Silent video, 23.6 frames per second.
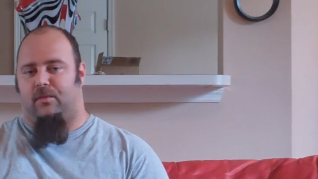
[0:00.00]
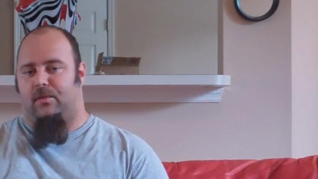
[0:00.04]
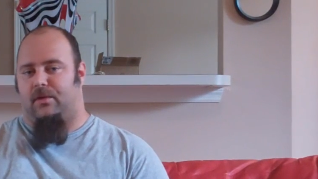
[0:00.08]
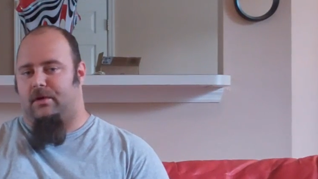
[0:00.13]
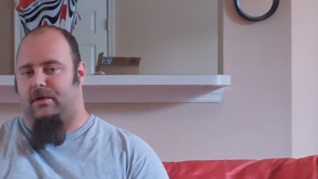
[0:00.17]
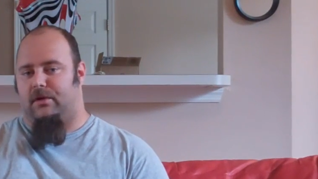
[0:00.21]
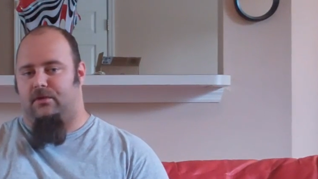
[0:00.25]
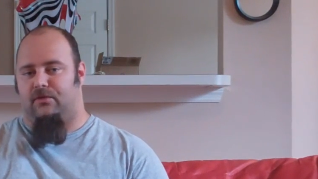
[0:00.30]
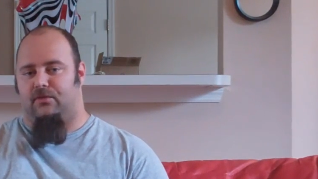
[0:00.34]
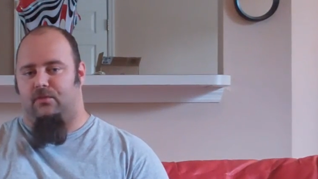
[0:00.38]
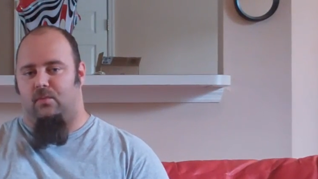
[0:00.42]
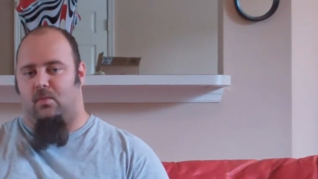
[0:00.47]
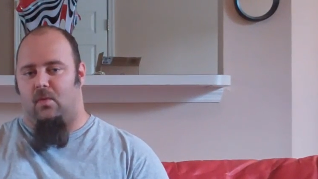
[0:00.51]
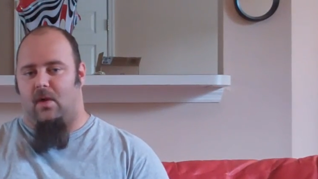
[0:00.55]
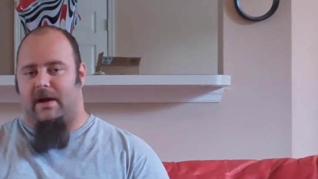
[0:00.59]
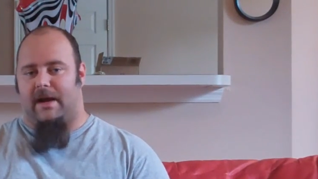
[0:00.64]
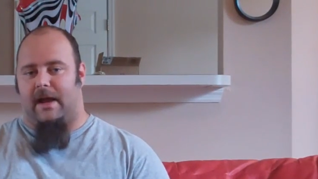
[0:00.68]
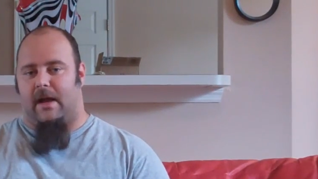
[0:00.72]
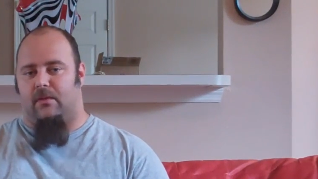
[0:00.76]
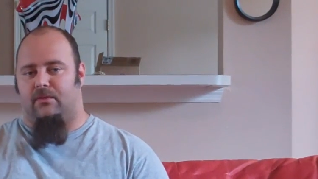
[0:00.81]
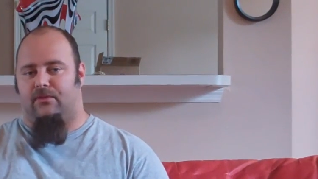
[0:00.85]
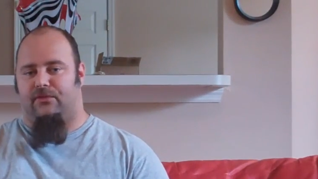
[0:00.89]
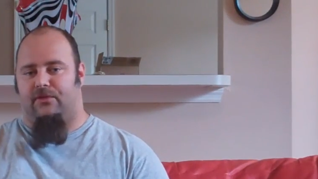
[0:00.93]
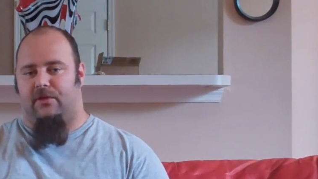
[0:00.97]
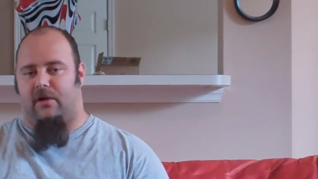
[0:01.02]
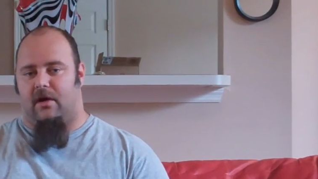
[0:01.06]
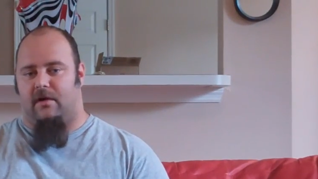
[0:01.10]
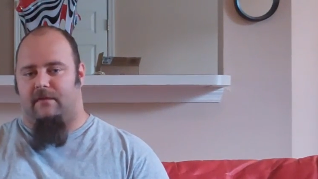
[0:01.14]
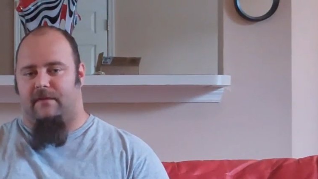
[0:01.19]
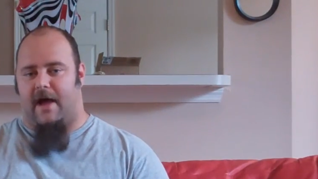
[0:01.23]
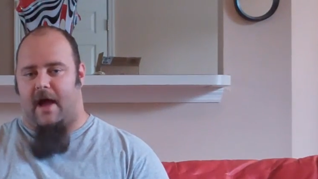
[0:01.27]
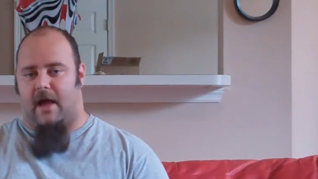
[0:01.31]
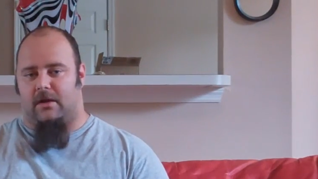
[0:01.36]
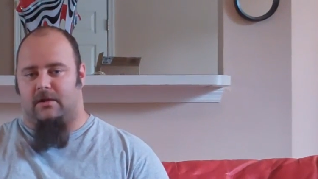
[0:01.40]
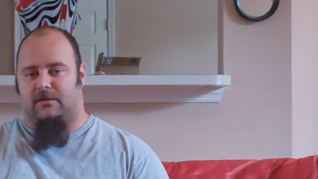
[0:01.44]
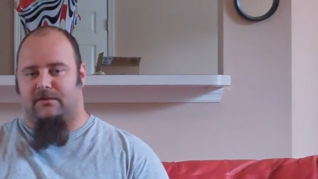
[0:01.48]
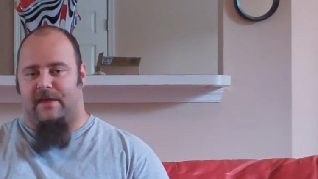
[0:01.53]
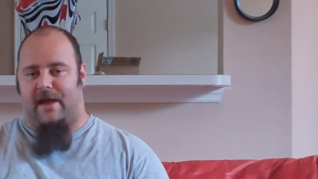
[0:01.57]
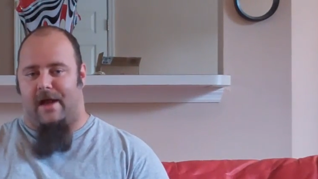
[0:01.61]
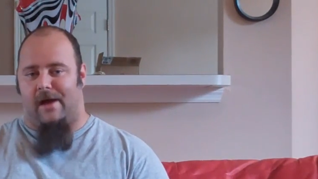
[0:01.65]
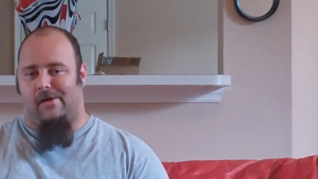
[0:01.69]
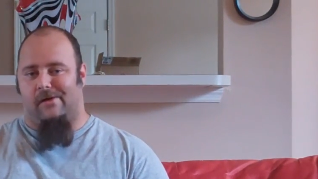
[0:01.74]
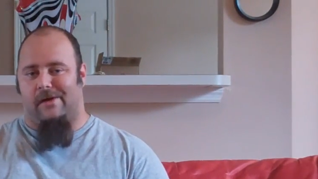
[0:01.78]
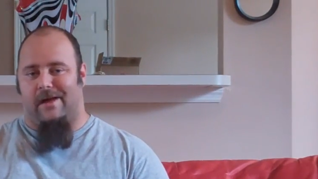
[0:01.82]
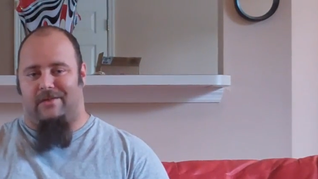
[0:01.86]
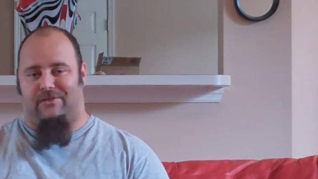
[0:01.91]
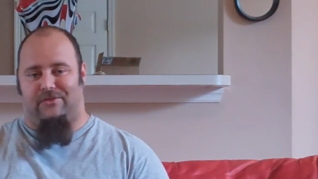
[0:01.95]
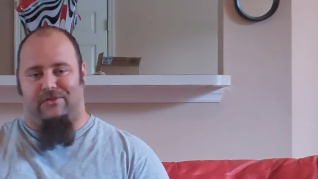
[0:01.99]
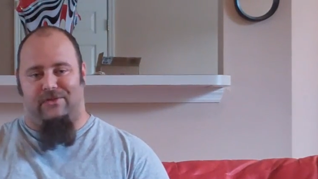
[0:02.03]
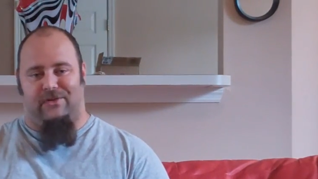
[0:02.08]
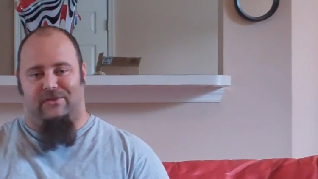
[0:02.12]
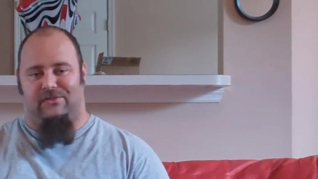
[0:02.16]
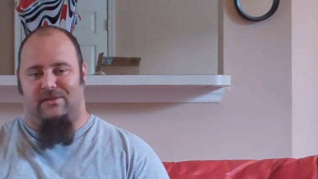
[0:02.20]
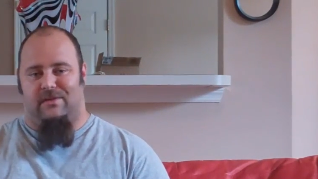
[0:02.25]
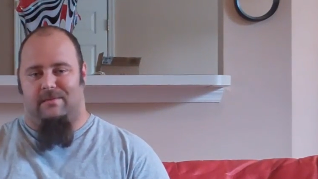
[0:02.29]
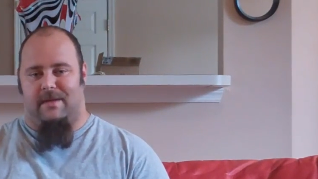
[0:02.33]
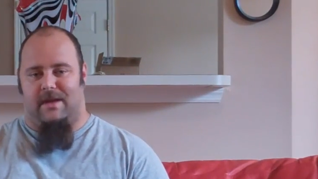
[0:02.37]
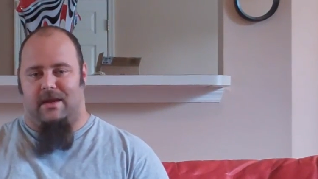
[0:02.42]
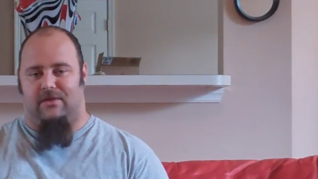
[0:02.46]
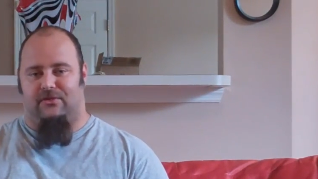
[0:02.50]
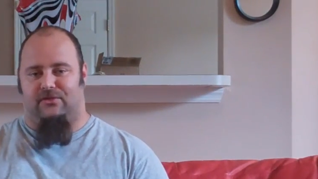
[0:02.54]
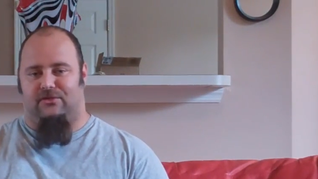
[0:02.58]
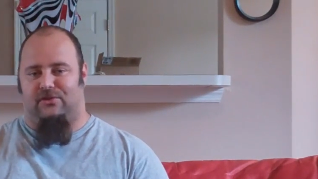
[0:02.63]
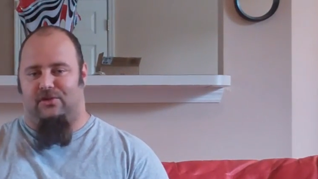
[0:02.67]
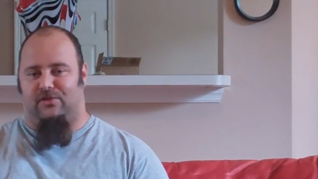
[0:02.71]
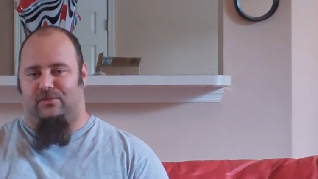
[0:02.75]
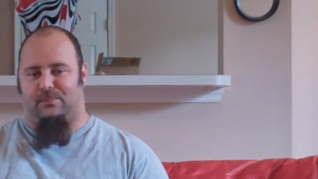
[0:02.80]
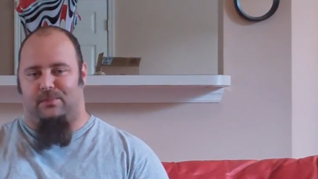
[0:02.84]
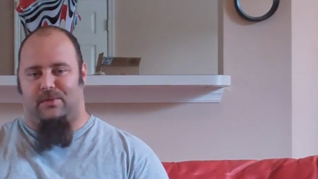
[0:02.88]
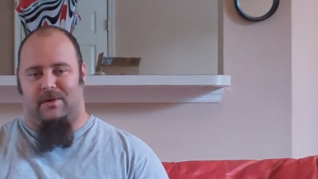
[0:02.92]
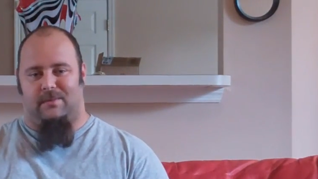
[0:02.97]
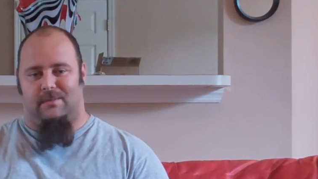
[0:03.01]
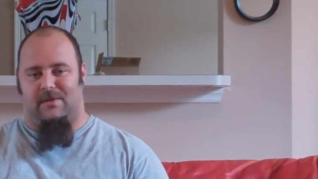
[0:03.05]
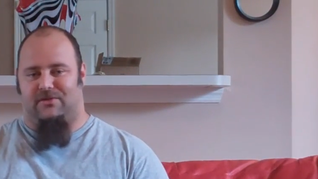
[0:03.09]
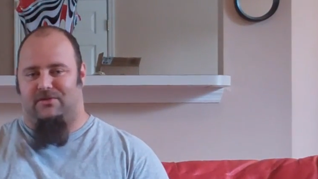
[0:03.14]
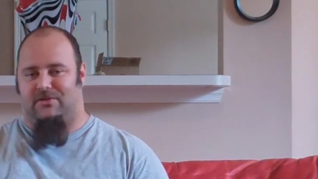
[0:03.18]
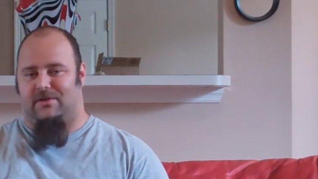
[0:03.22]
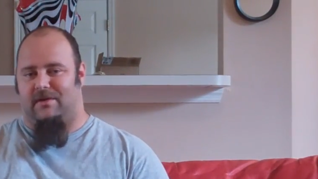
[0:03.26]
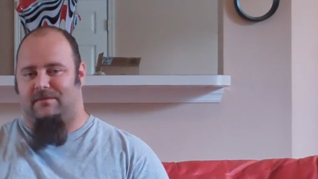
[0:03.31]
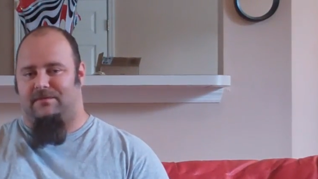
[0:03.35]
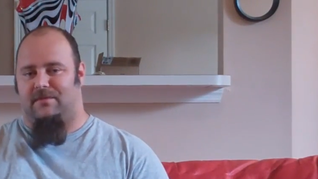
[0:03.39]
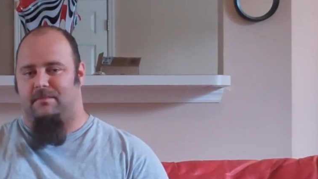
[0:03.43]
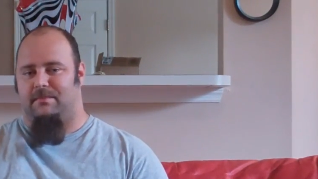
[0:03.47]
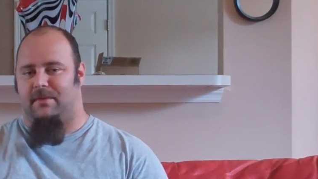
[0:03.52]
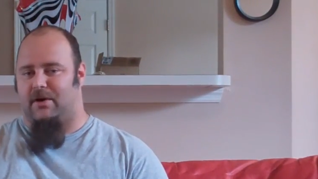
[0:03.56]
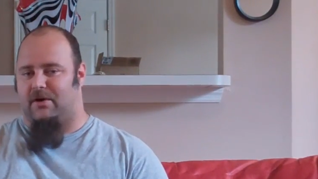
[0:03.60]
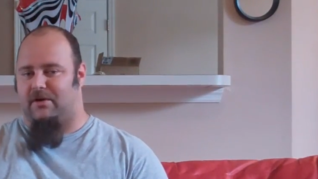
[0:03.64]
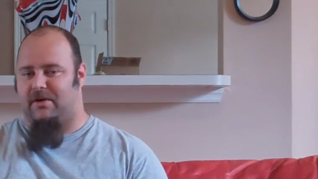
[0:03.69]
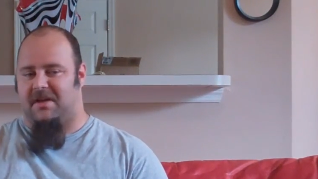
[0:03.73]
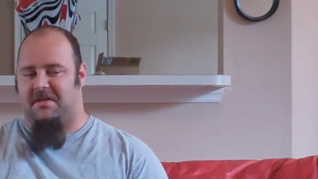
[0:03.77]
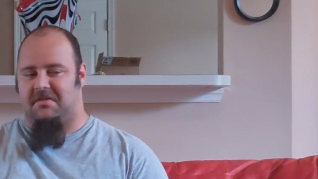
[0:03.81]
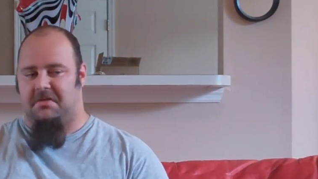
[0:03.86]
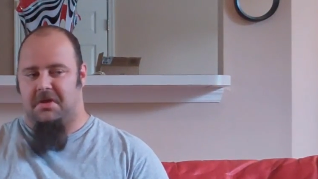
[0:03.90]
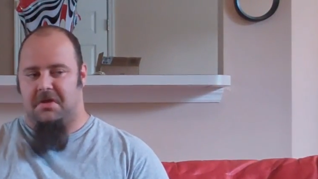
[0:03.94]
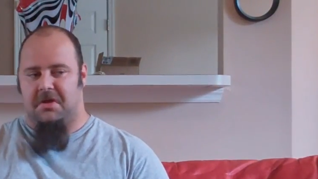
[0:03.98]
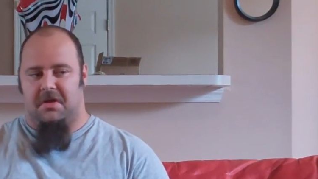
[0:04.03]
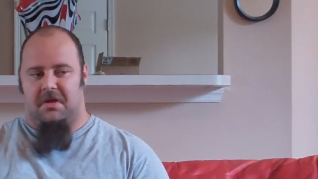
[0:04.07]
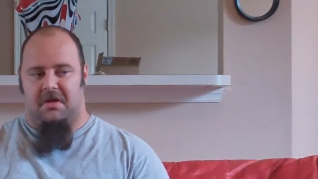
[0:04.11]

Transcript: We're going to use 1 ounce of Hallertauer at 60 minutes, just pretty much enough to bitter it.